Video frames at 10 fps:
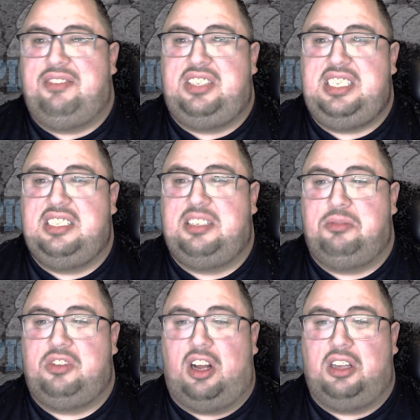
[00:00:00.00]
seen some
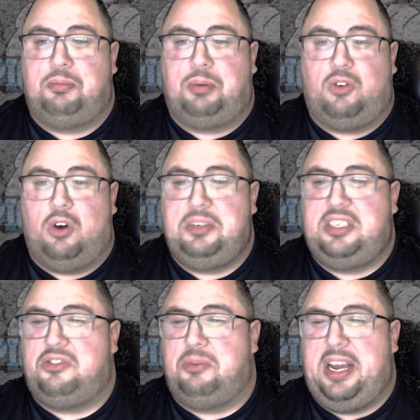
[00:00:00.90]
solid
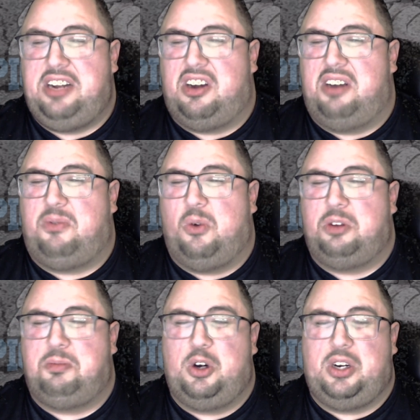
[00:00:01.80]
performances from Anton
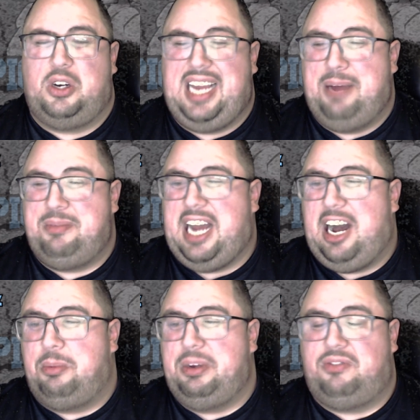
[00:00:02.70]
Forsberg and Cam
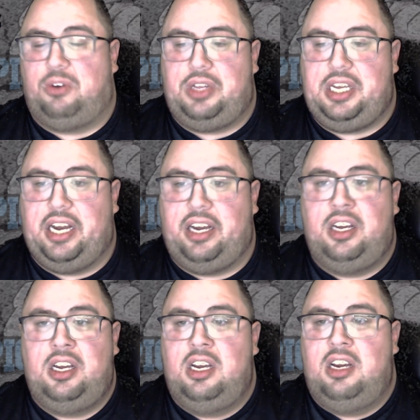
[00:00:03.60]
Talbot for the uh,
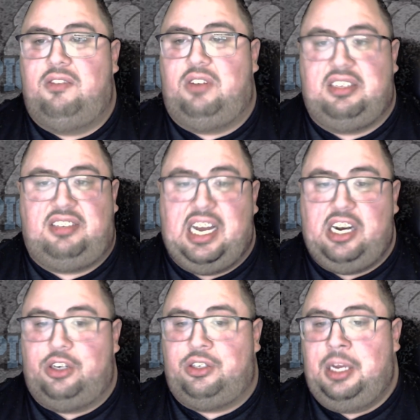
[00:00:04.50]
for the
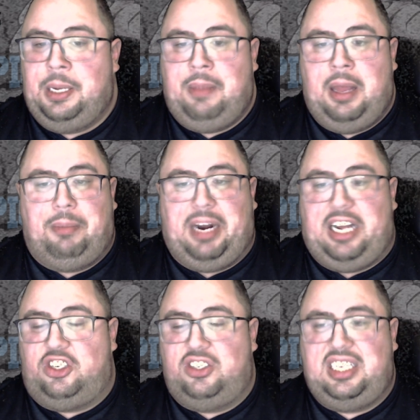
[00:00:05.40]
Senators, but I
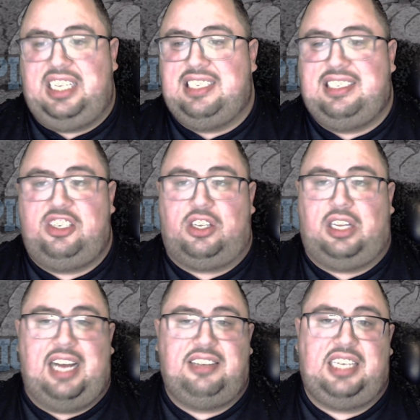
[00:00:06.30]
just think this is your
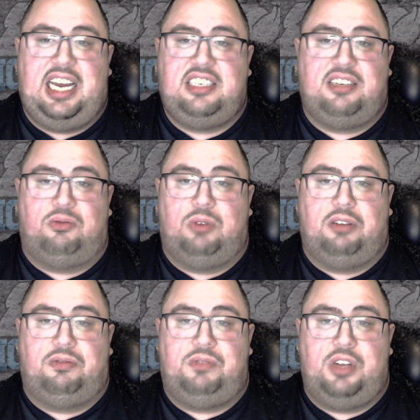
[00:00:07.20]
classic case of,
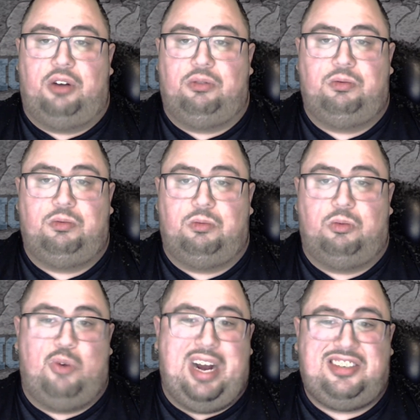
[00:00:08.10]
of you know,
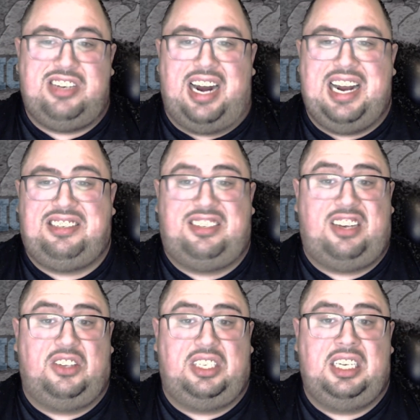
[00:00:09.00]
rest not
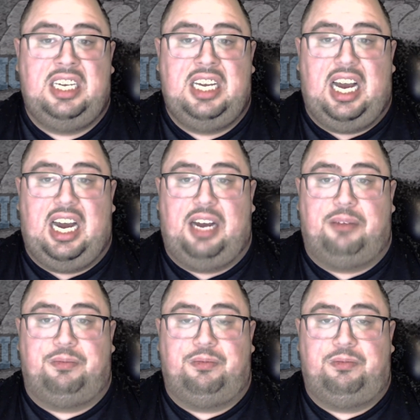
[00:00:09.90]
necessarily
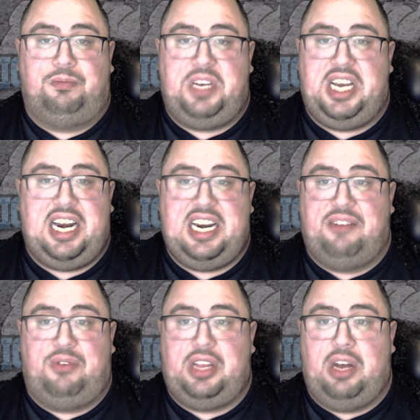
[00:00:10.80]
um, being any
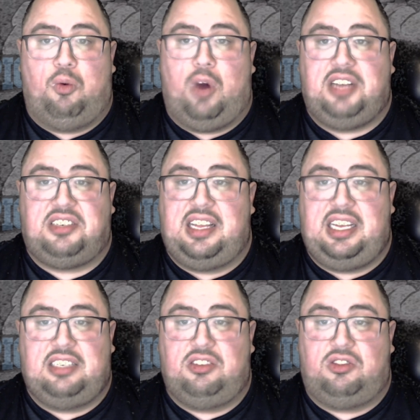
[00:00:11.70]
different than rust. I
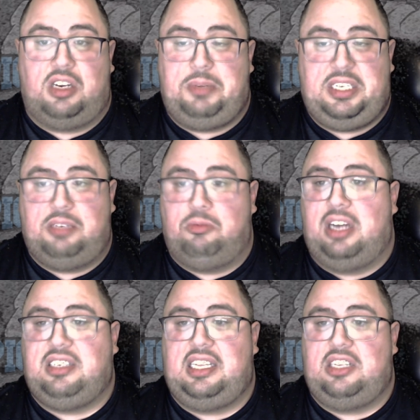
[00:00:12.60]
think there's going to be some
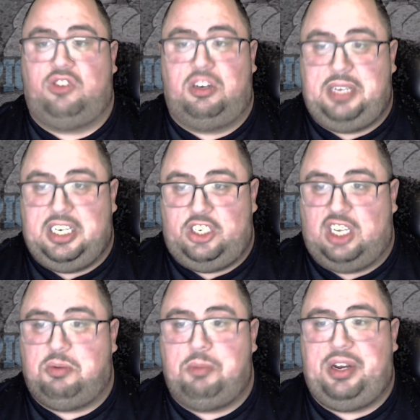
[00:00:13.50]
rust. I think there's going to be an
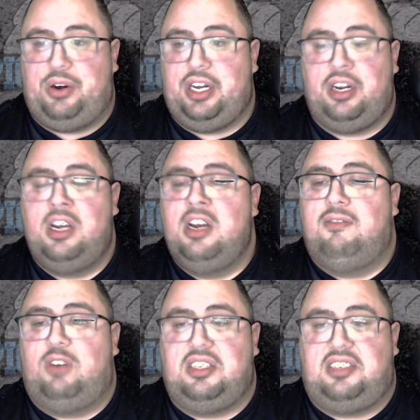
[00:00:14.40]
adjustment period
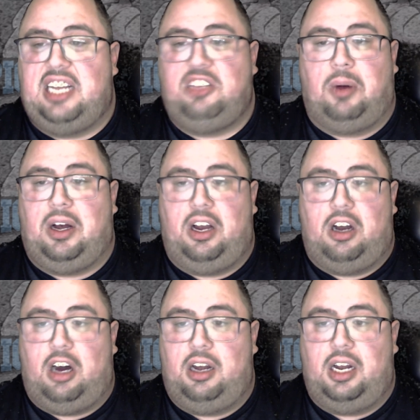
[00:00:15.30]
for the Sens while
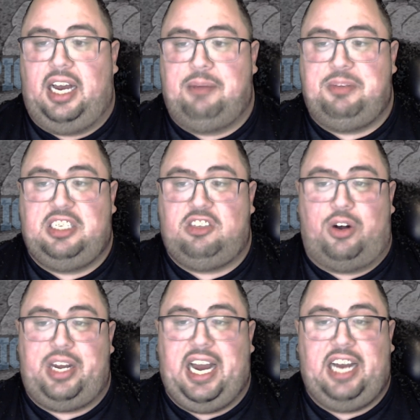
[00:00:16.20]
uh, uh, Edmonton's
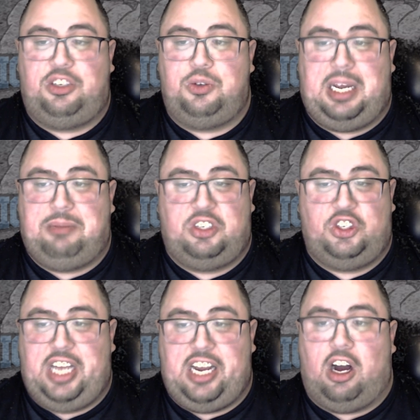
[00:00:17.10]
already had two games to
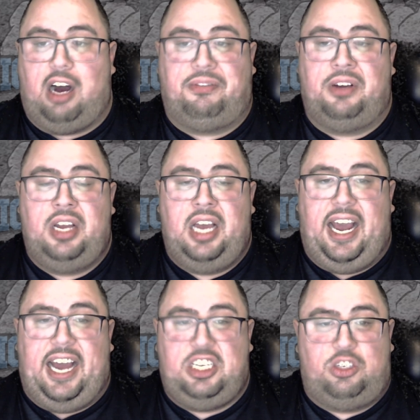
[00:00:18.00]
shake off
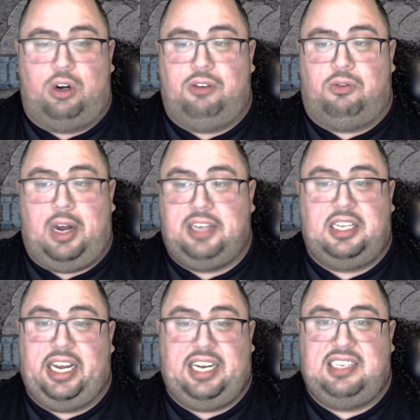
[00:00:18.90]
any sort of rust. And
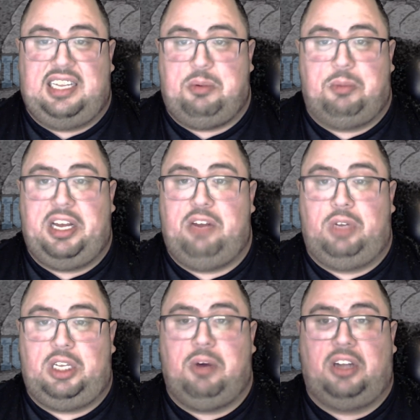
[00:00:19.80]
like I said, they've been playing
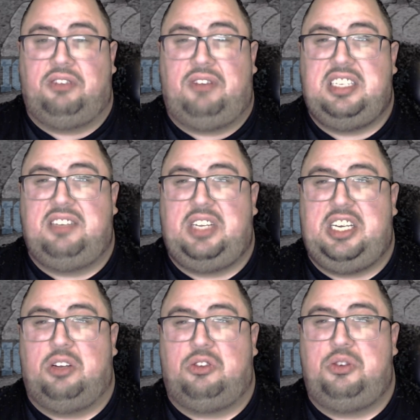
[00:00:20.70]
really well defensively
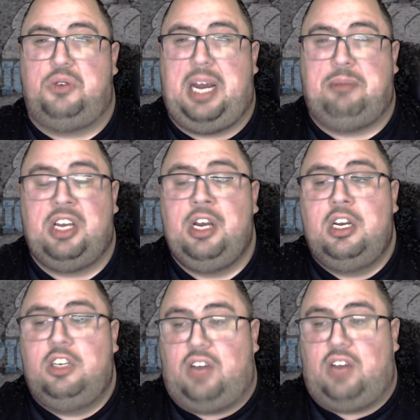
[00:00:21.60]
in those two games.
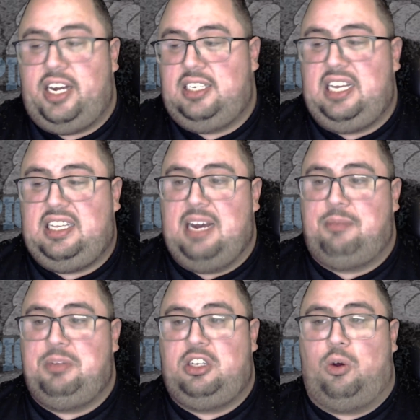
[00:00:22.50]
So I'm going to take the
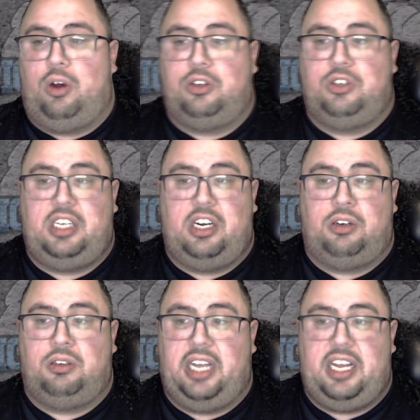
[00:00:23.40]
Edmonton Oilers
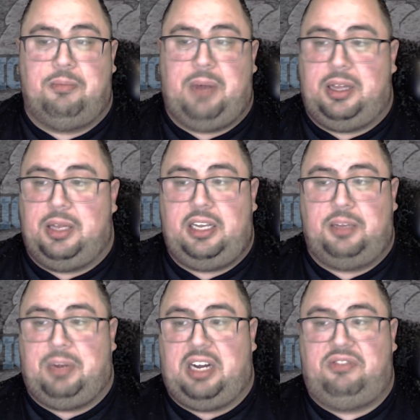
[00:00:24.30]
here, lay them lay the
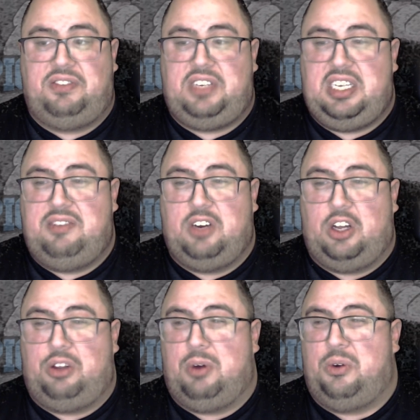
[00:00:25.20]
buck 50 even on
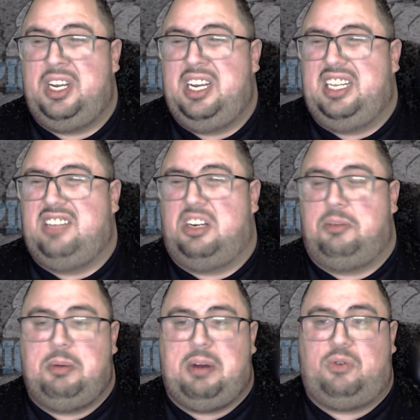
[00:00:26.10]
the road. That's going to
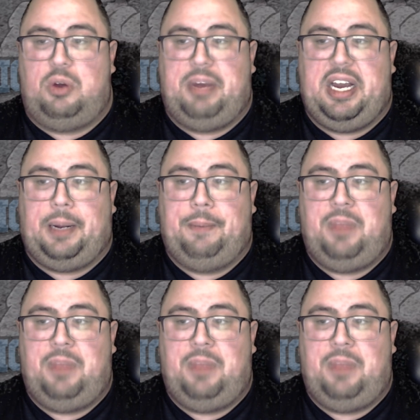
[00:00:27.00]
be my free pick.